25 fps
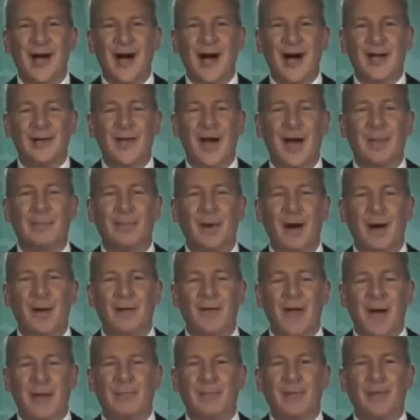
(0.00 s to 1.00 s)
Uh, not,
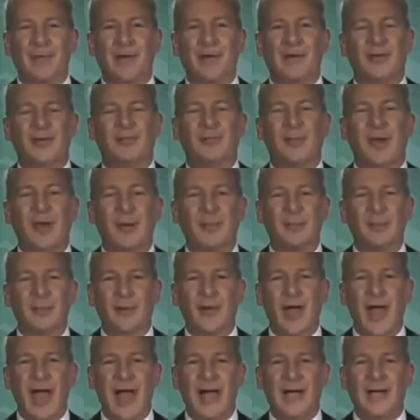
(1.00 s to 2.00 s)
but, not because Ben
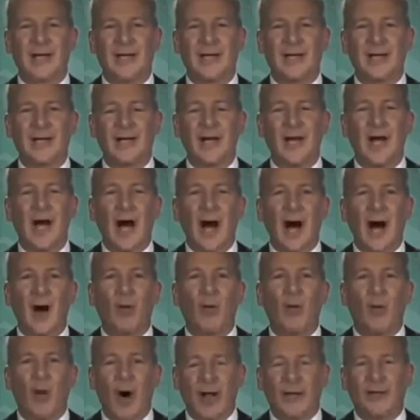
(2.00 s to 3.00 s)
Bernanke
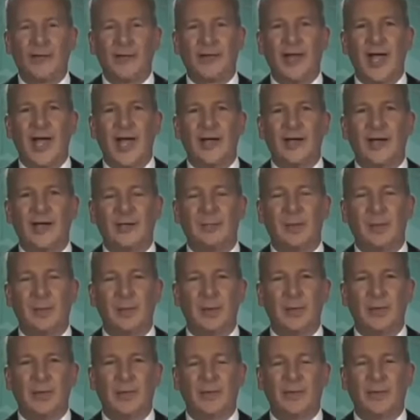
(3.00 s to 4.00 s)
uh, wants to end it,
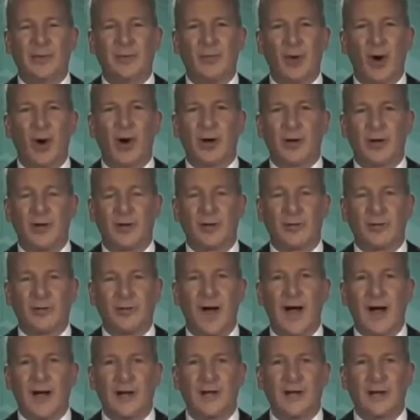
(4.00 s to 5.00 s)
but because the markets
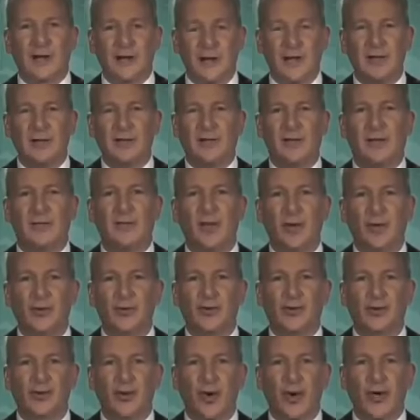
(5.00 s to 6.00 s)
finally leave him no
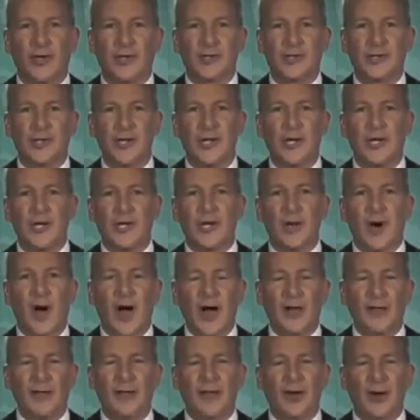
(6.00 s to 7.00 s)
choice. You know,
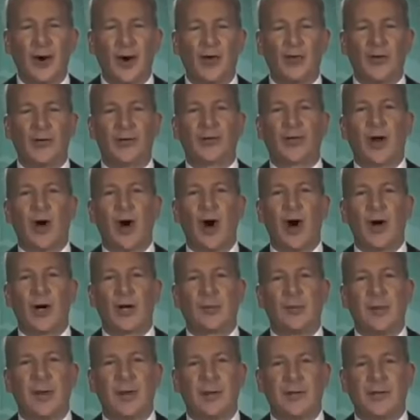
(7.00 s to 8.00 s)
I think all the
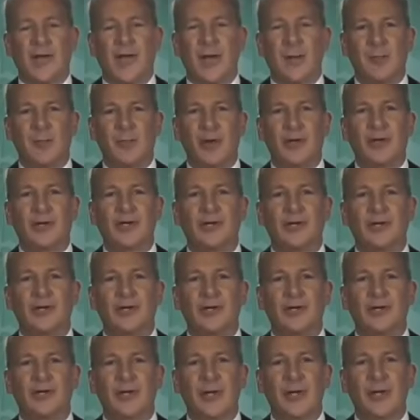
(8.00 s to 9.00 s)
talk about tapering is
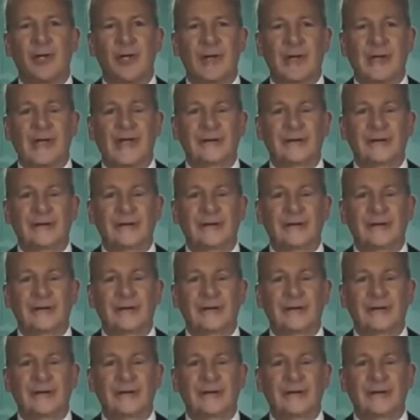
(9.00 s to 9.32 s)
talk.